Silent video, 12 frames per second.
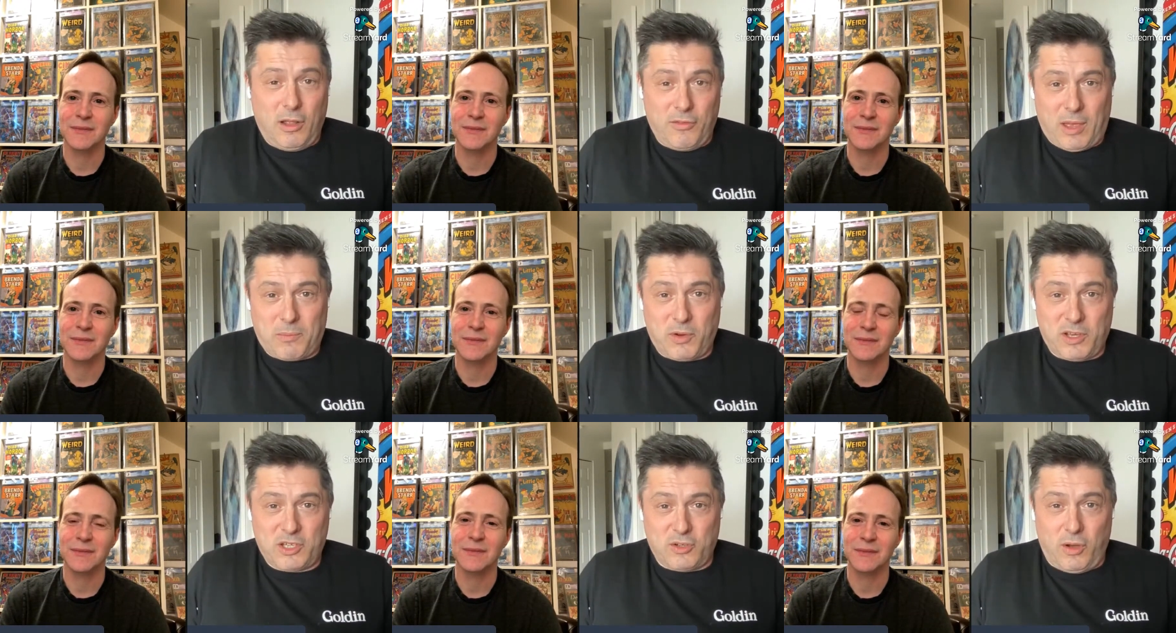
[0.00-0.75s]
Speaker 1: lot of that
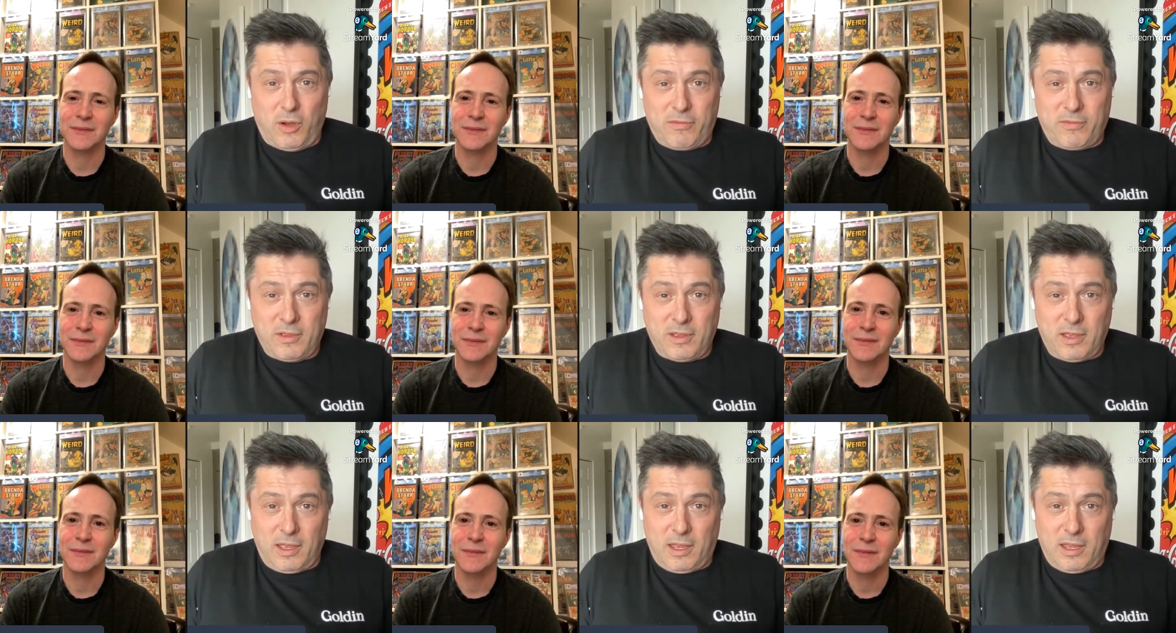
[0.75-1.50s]
pressure off.
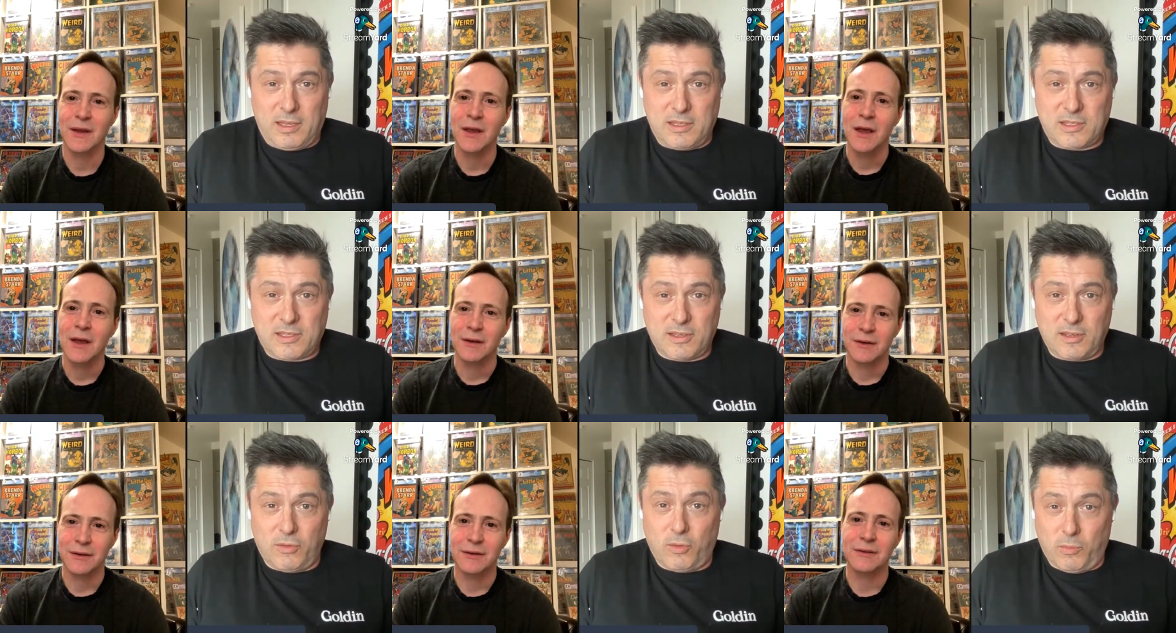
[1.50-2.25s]
And
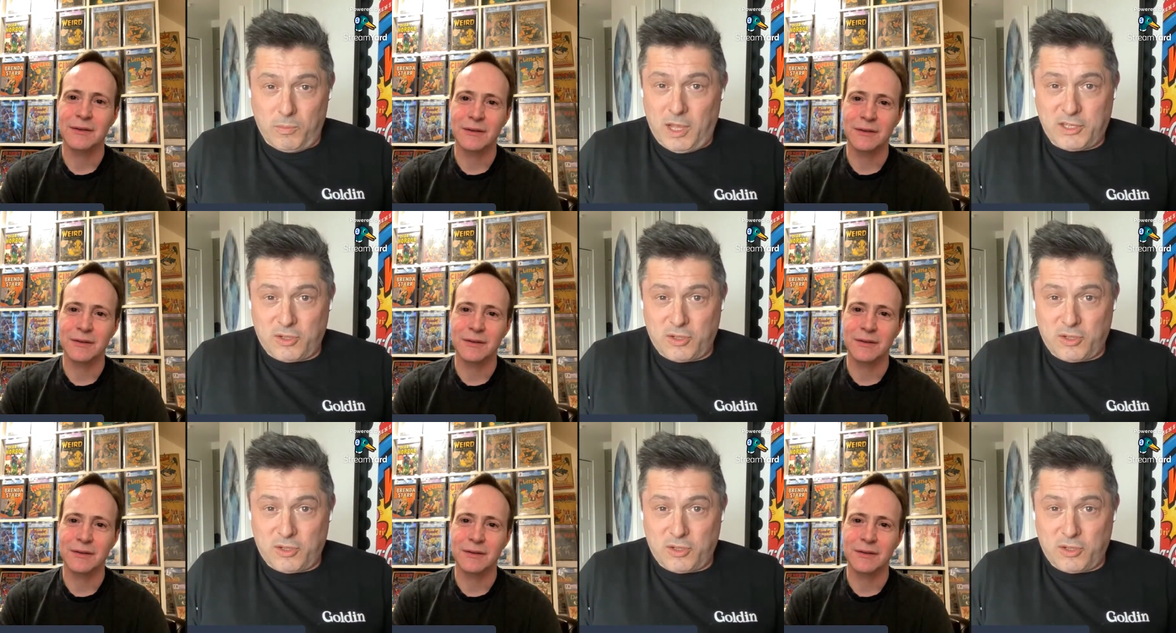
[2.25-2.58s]
all my